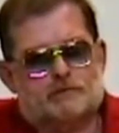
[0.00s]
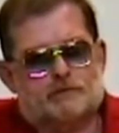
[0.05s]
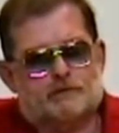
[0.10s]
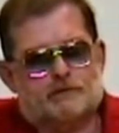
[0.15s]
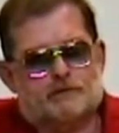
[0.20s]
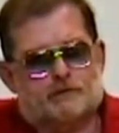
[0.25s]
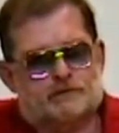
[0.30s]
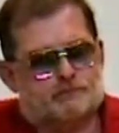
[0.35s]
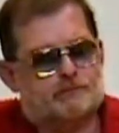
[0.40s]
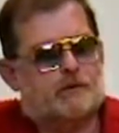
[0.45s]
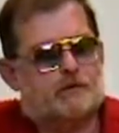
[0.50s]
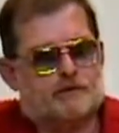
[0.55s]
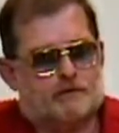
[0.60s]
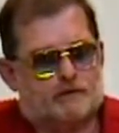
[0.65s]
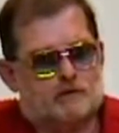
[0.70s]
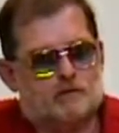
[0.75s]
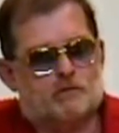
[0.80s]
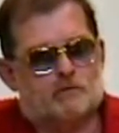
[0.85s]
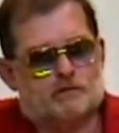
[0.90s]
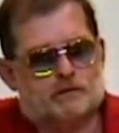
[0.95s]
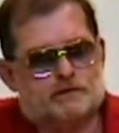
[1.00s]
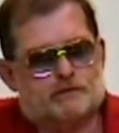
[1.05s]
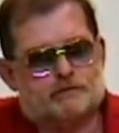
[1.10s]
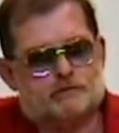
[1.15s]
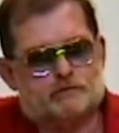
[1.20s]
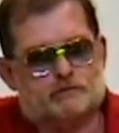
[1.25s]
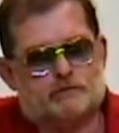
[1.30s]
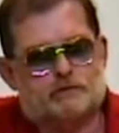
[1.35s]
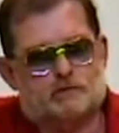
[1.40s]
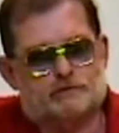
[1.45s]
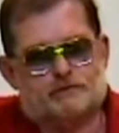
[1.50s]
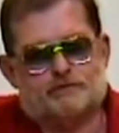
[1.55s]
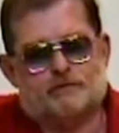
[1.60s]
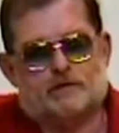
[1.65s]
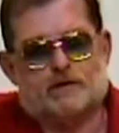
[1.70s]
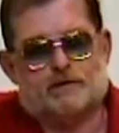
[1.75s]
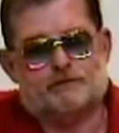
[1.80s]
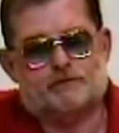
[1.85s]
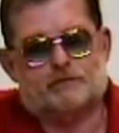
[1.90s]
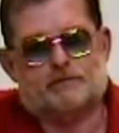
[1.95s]
the spirit of the Lone Ranger, and it
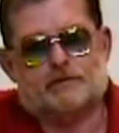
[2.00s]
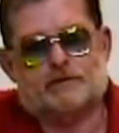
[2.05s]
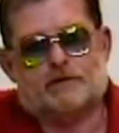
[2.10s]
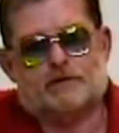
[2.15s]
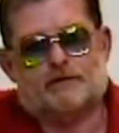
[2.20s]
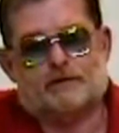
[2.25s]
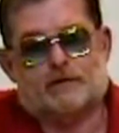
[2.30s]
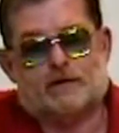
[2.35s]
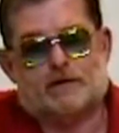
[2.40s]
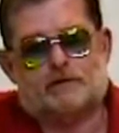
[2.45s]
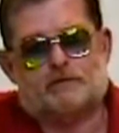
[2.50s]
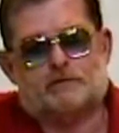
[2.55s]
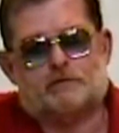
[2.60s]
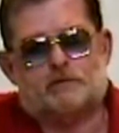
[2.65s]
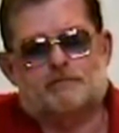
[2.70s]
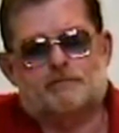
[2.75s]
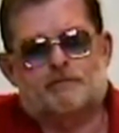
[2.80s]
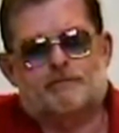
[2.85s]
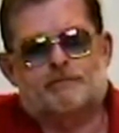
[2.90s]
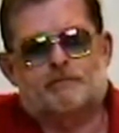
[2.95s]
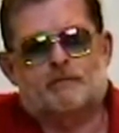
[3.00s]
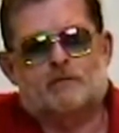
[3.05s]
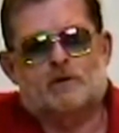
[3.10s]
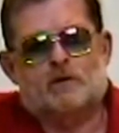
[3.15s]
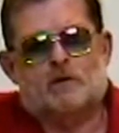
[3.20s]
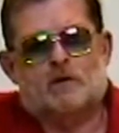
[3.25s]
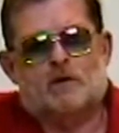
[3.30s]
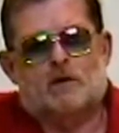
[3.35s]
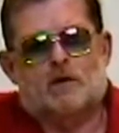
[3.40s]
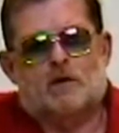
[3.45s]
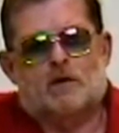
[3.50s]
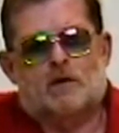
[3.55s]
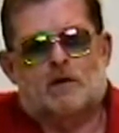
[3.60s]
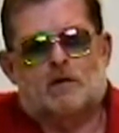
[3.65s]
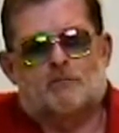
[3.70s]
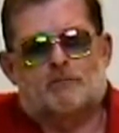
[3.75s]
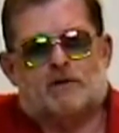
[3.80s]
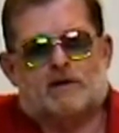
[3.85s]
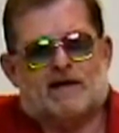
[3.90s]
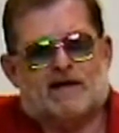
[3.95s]
survives the man, the actor.
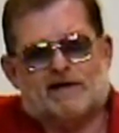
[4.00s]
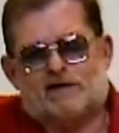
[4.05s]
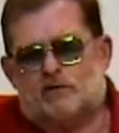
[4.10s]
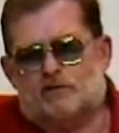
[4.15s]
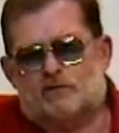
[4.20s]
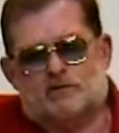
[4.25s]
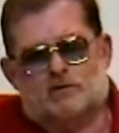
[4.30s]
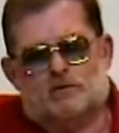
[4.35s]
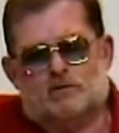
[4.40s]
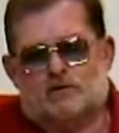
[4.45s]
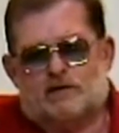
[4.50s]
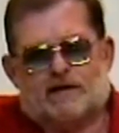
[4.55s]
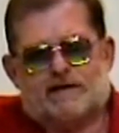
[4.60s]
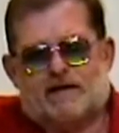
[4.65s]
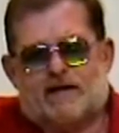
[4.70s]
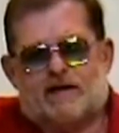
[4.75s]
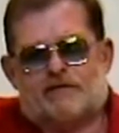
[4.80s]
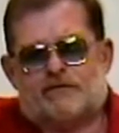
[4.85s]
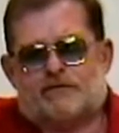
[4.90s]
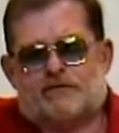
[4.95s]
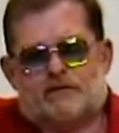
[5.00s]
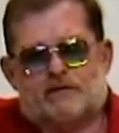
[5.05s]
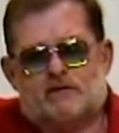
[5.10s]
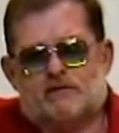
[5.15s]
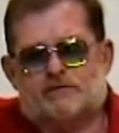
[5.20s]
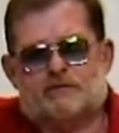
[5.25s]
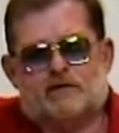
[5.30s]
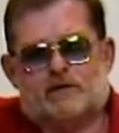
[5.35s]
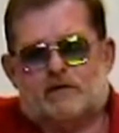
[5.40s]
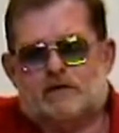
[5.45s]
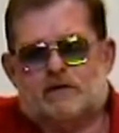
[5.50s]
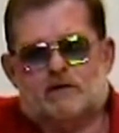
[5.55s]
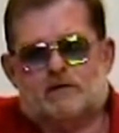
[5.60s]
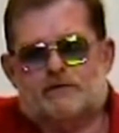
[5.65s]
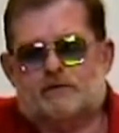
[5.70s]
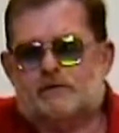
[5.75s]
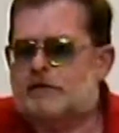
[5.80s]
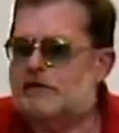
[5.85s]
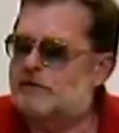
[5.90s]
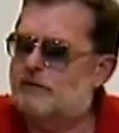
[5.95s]
But I don't know, I can't think of any other,
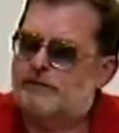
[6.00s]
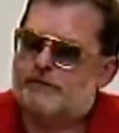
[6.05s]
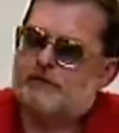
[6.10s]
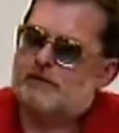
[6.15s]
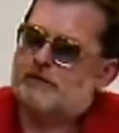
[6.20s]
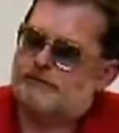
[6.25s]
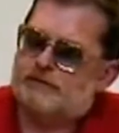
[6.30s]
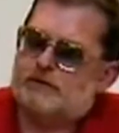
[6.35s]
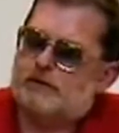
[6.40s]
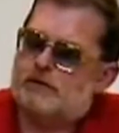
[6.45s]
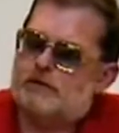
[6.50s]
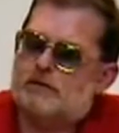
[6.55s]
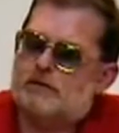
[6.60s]
can you think of any?